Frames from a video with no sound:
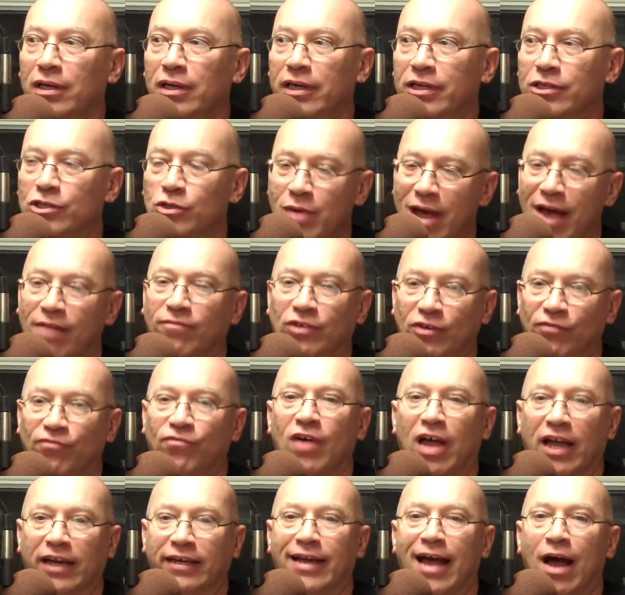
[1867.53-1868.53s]
Is you have to
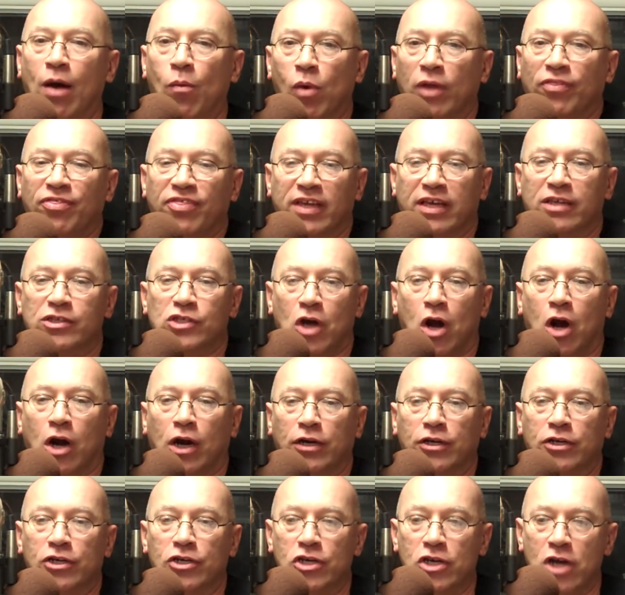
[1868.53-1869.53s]
find out what things
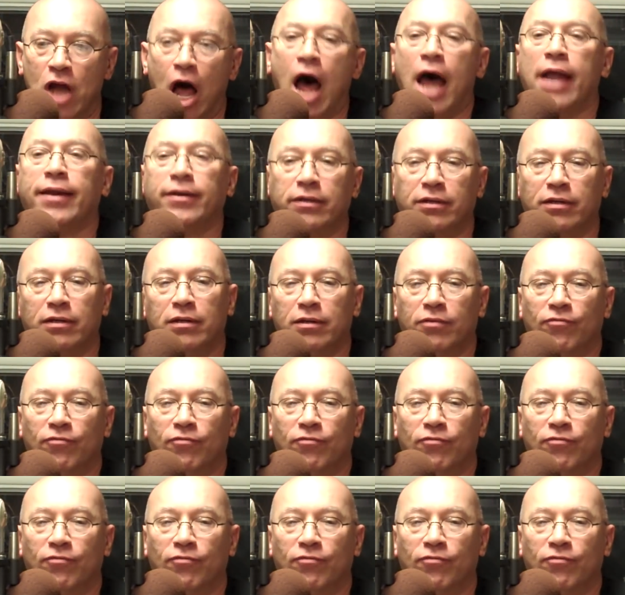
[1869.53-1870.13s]
are not